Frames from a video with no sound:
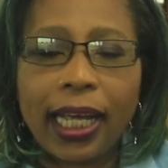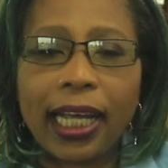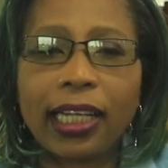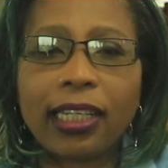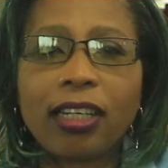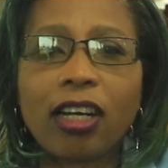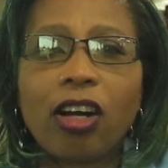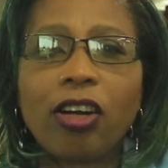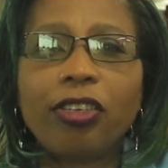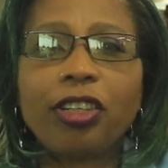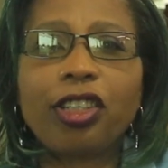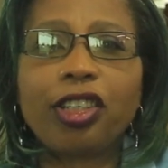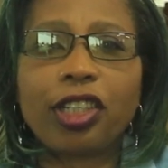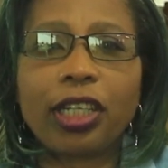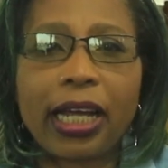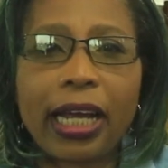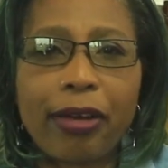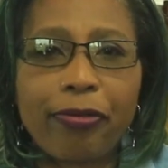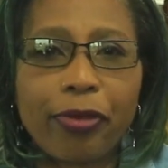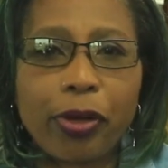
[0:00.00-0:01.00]

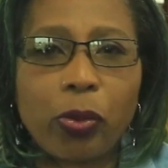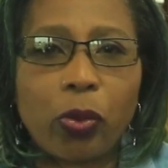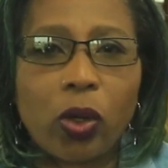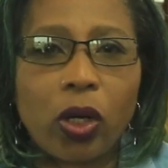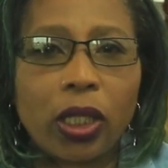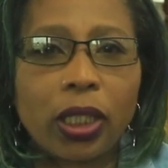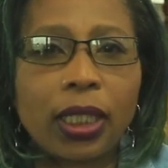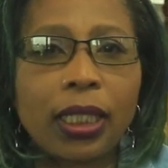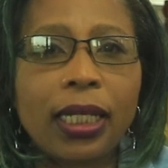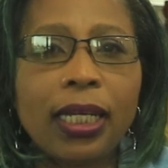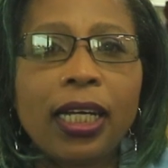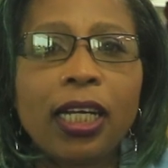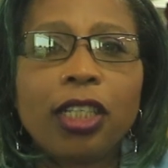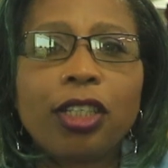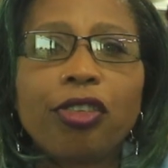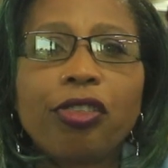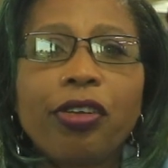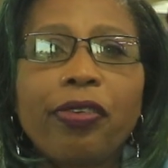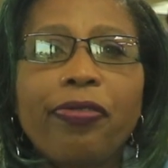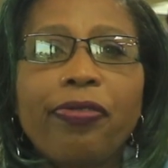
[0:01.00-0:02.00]
encouraged everyone
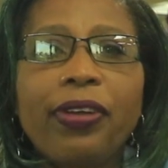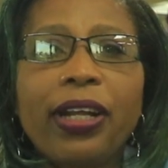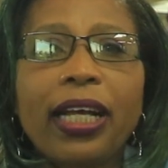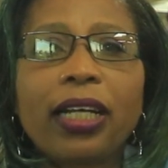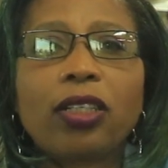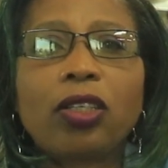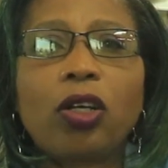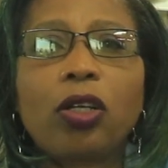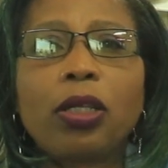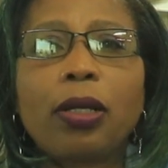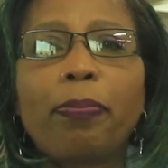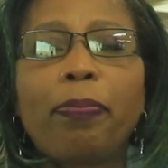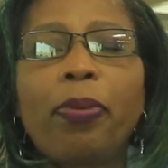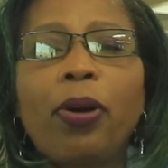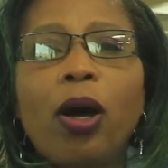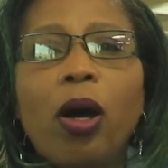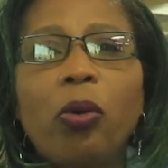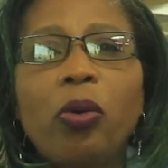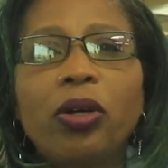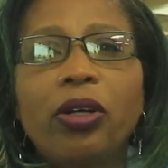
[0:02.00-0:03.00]
to reflect on the
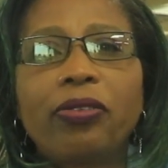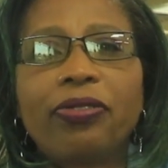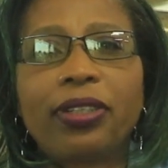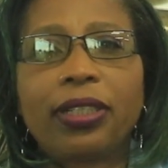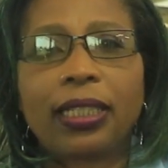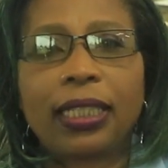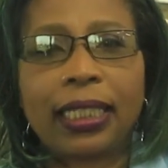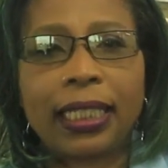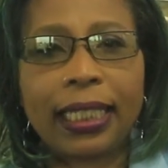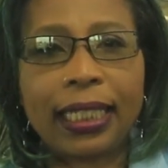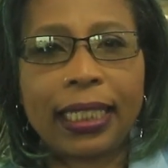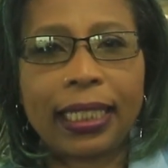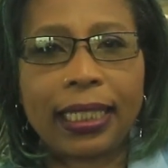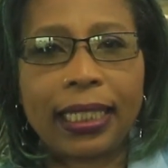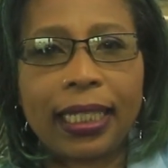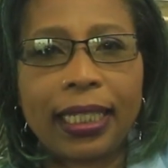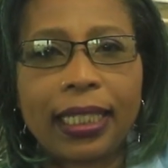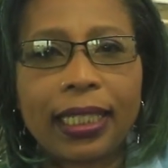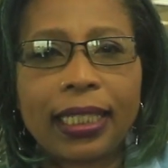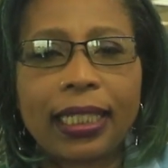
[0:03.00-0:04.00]
power of
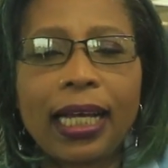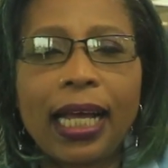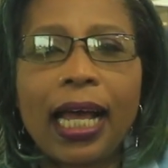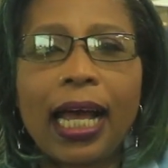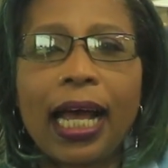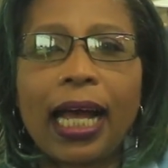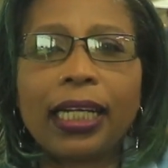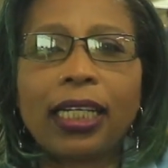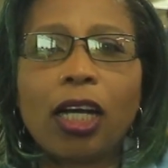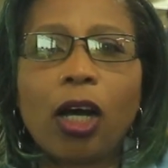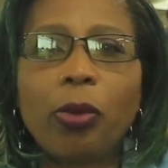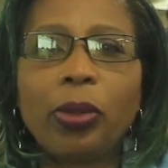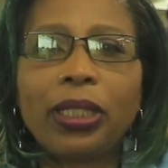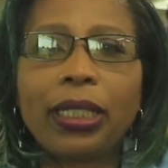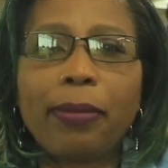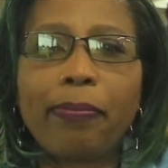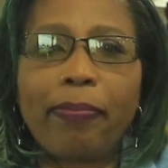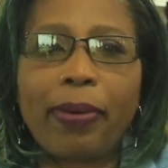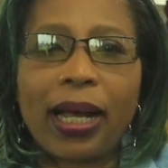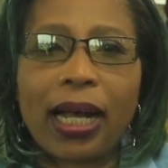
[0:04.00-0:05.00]
statistics and how
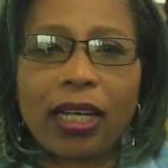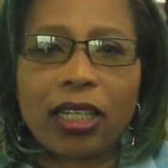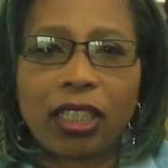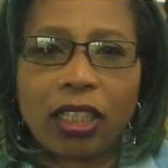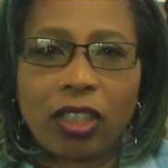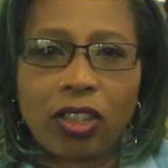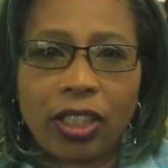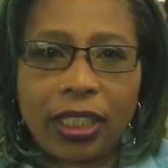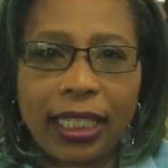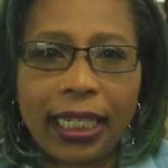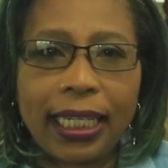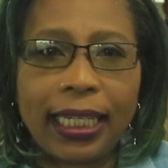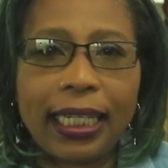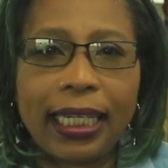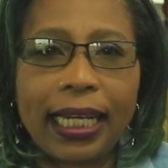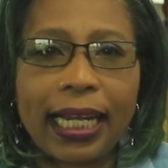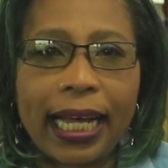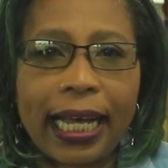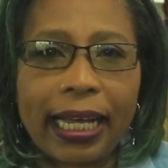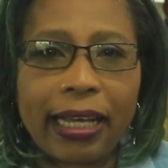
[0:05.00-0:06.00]
it impacts our daily
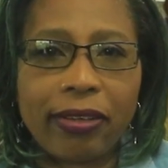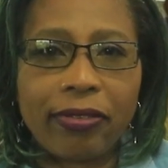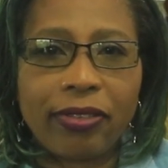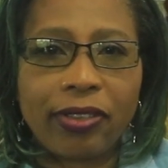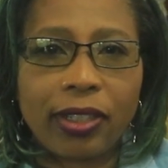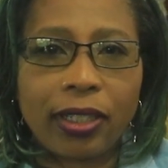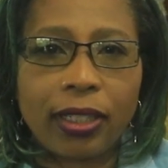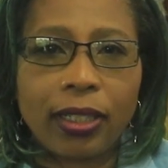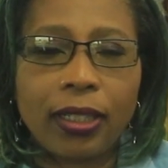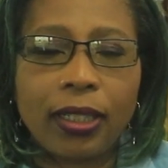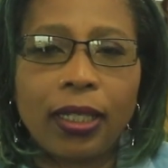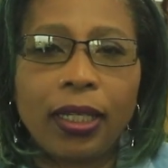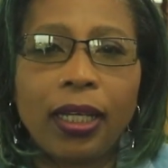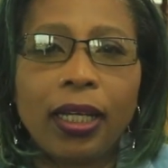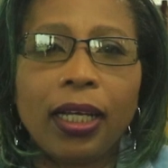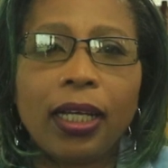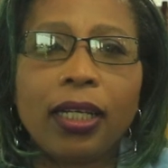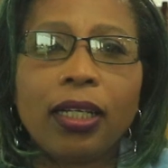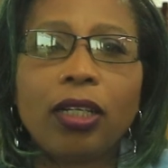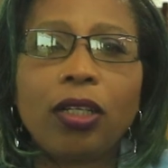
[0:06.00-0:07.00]
lives,
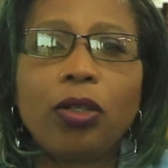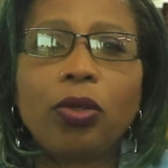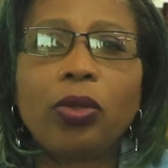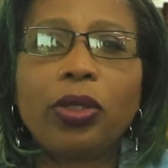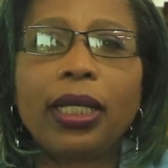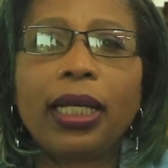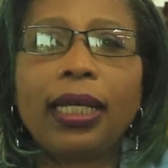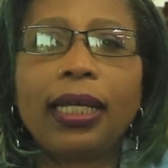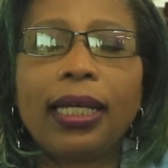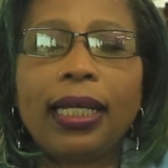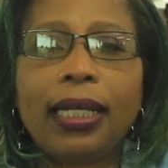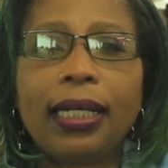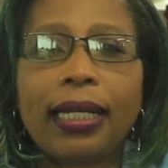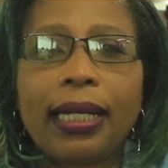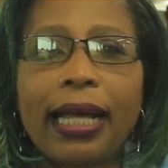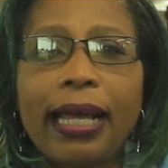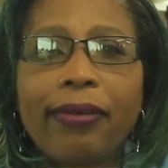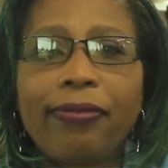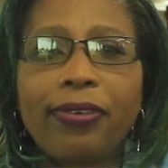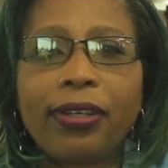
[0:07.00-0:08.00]
including in
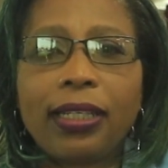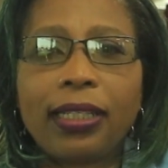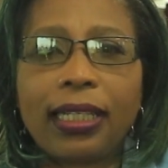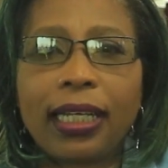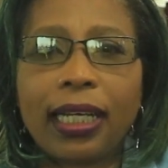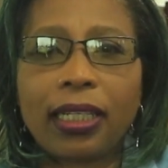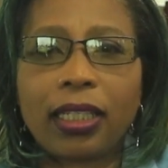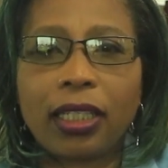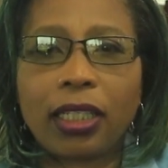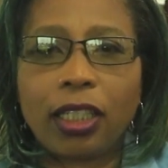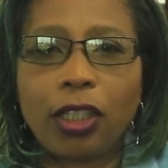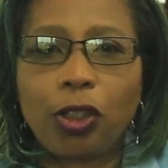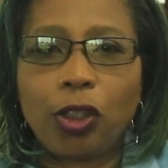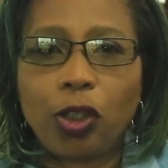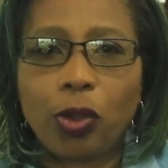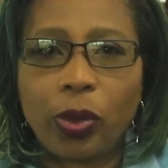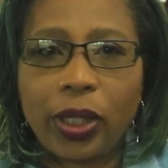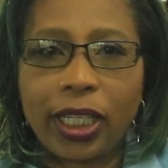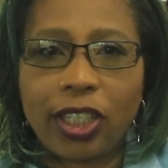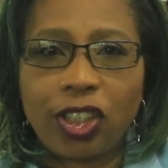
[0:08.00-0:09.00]
life and death
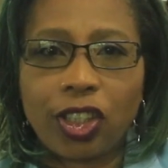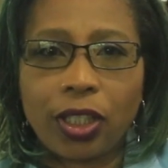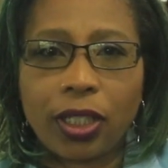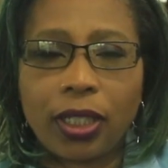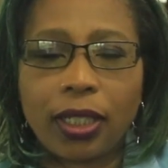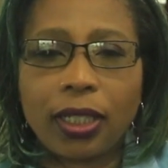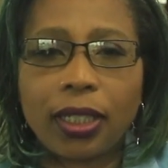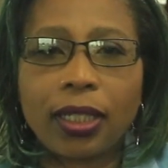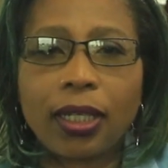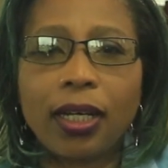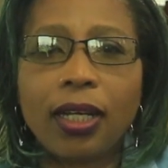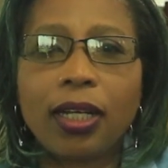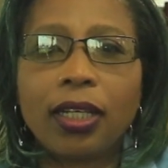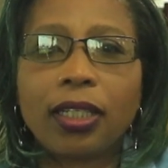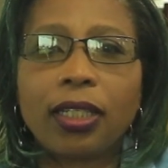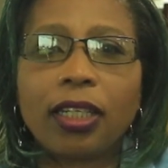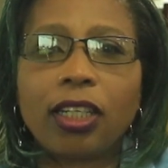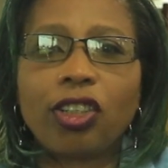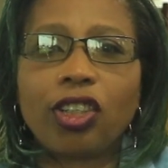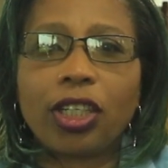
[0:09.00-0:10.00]
situations
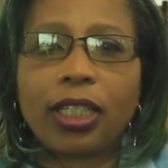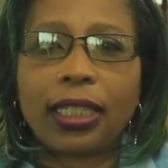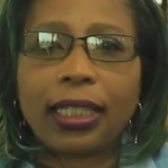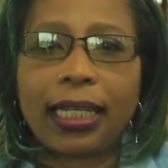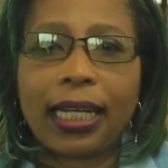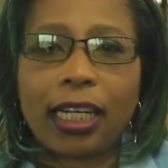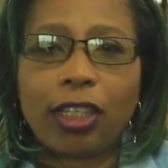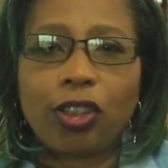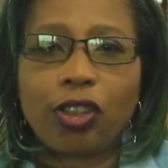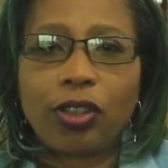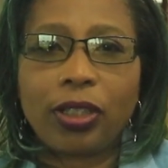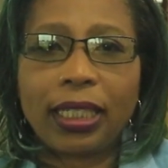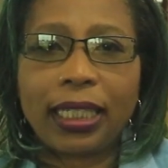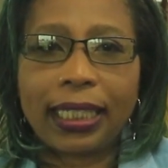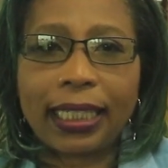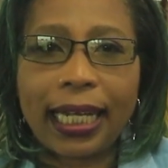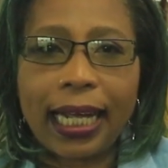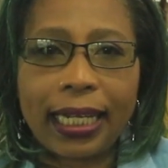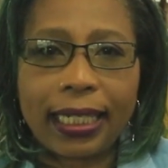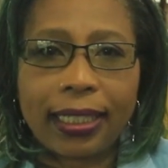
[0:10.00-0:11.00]
such as natural
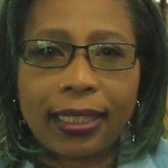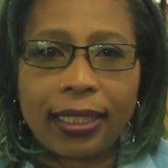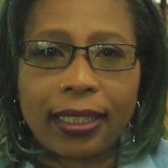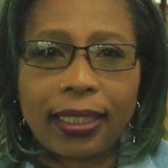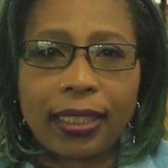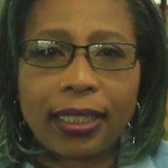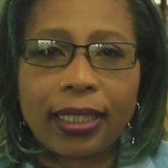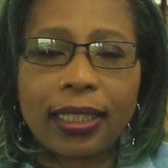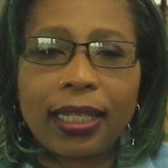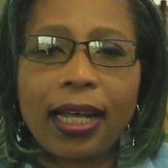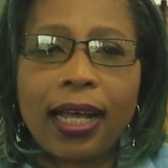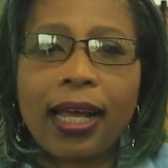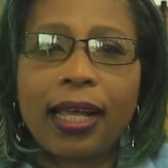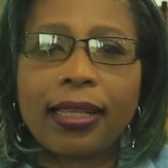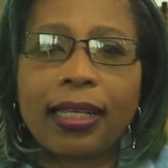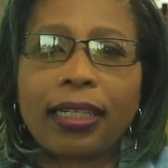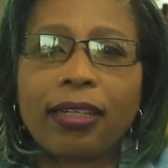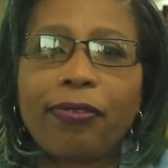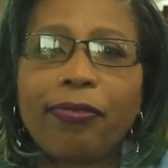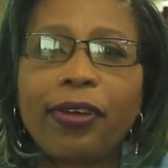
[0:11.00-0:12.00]
disasters
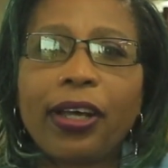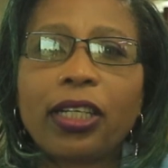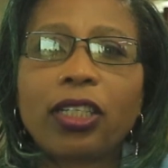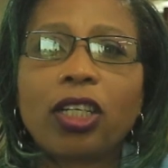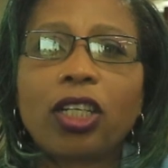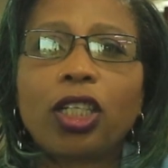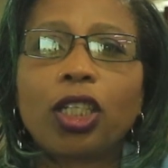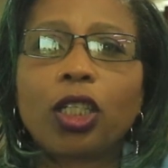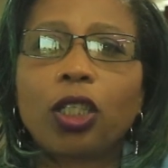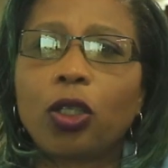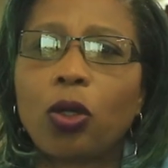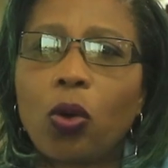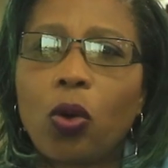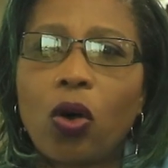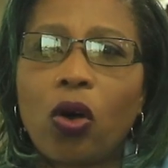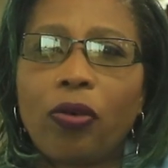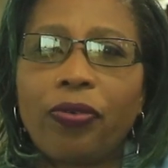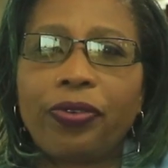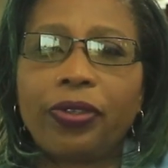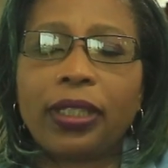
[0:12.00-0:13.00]
that affect us so
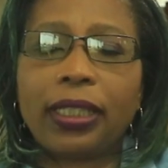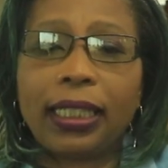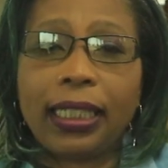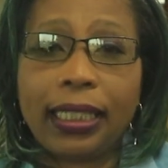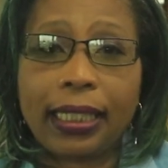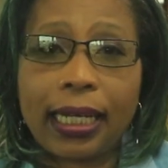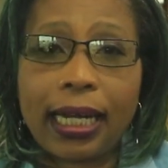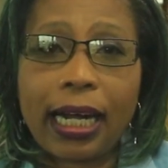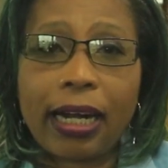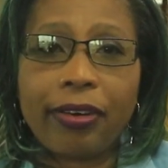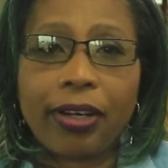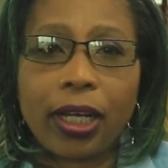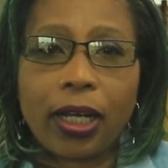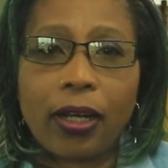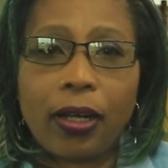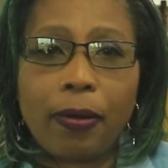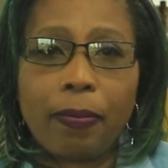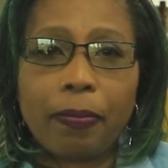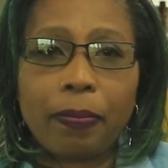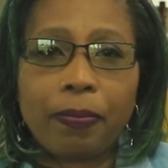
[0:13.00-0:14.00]
often in
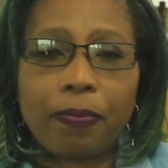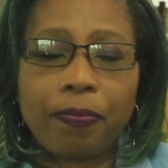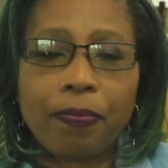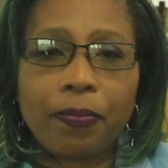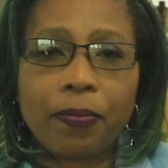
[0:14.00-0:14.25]
CARICOM.